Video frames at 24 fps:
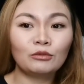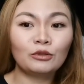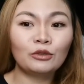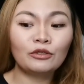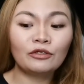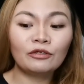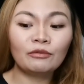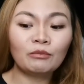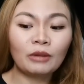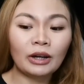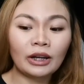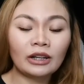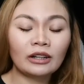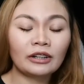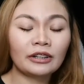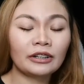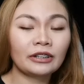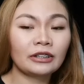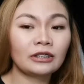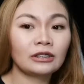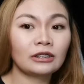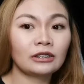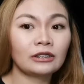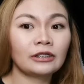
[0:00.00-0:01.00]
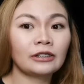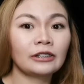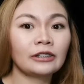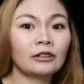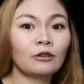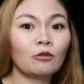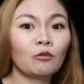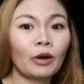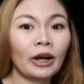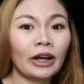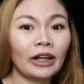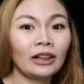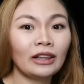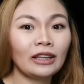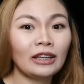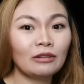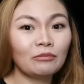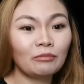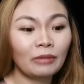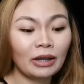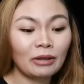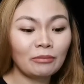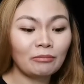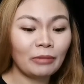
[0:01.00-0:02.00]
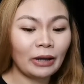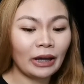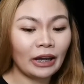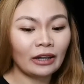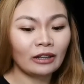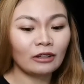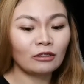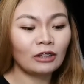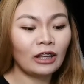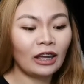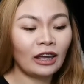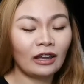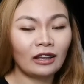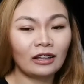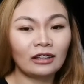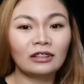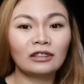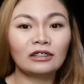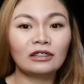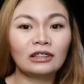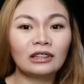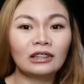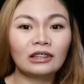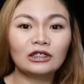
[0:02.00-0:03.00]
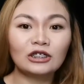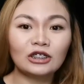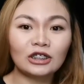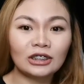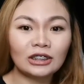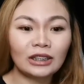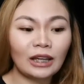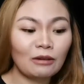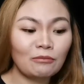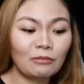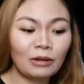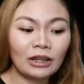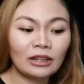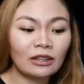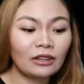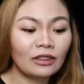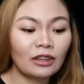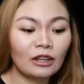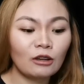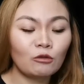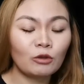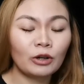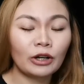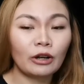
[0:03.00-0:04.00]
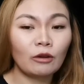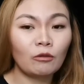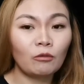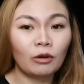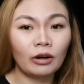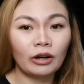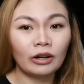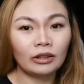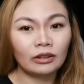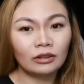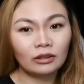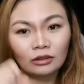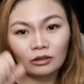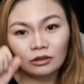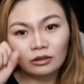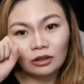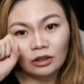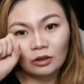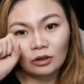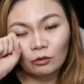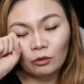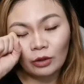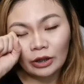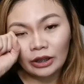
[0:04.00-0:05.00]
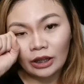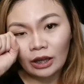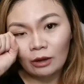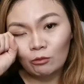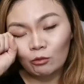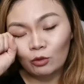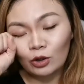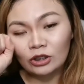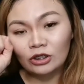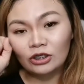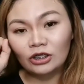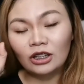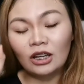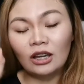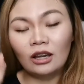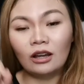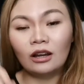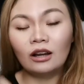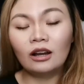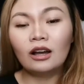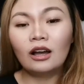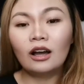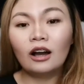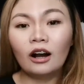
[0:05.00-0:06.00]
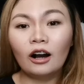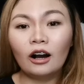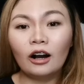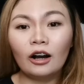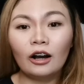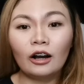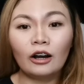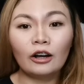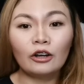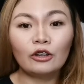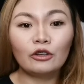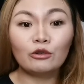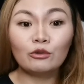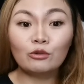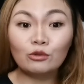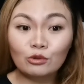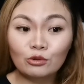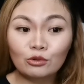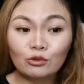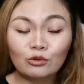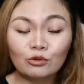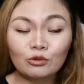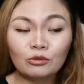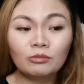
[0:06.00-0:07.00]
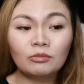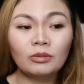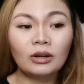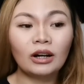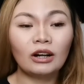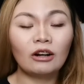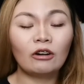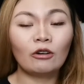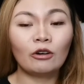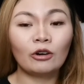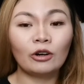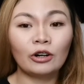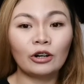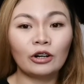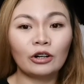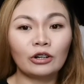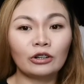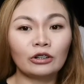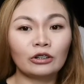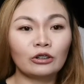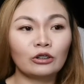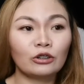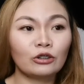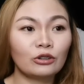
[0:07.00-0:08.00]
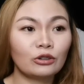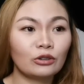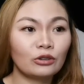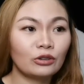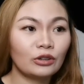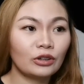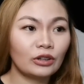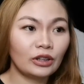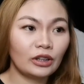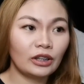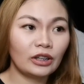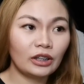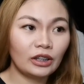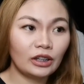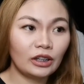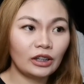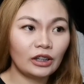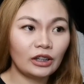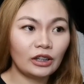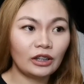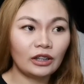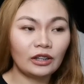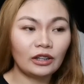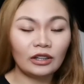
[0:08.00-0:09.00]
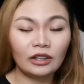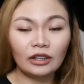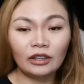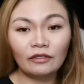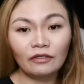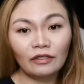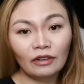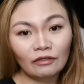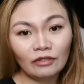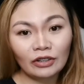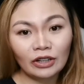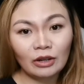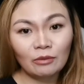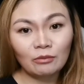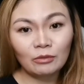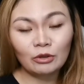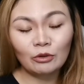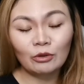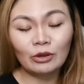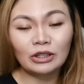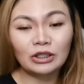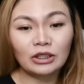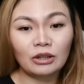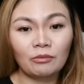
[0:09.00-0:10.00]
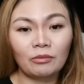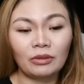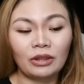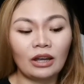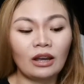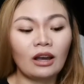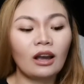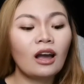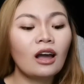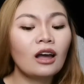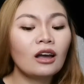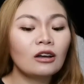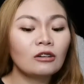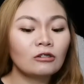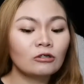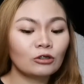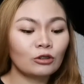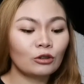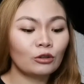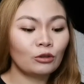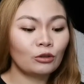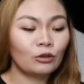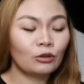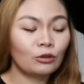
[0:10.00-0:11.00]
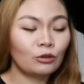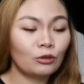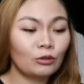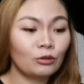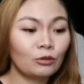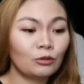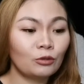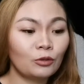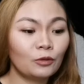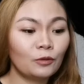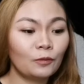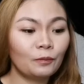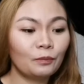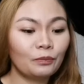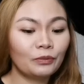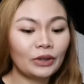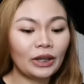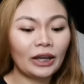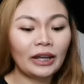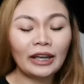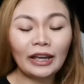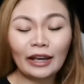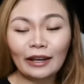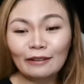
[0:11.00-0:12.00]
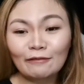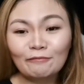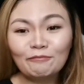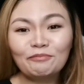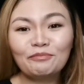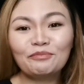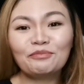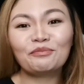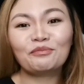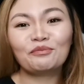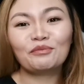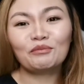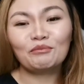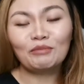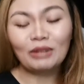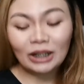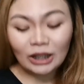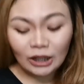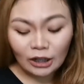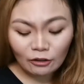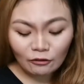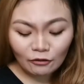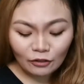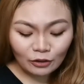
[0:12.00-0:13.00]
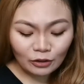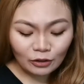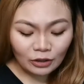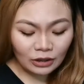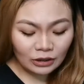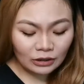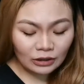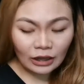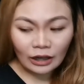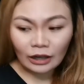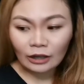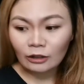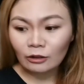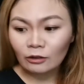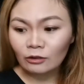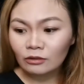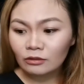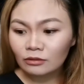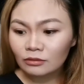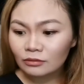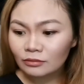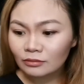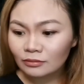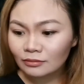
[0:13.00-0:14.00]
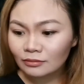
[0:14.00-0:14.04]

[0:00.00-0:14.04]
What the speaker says: move my cursor while in my bed and just type anything what I want when I'm watching YouTube or if ever I'm doing something. So, ayan, magre-review lang tayo.